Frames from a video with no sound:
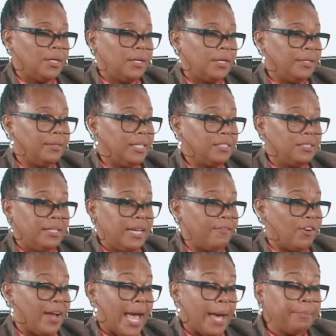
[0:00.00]
Uh, this
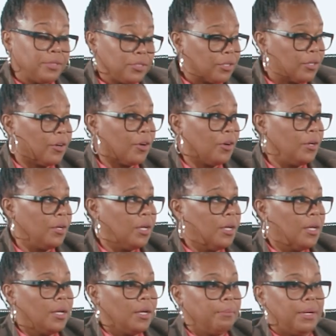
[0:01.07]
never happened to her,
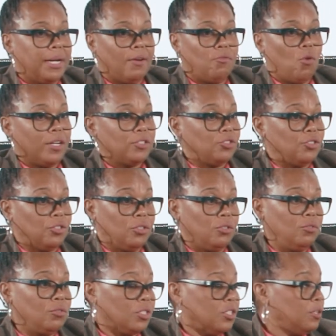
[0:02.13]
but I've watched her
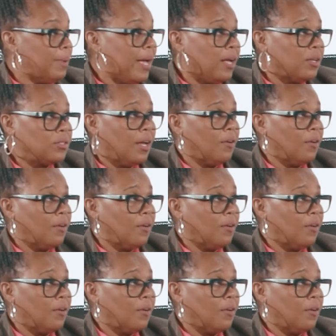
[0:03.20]
lose a spouse.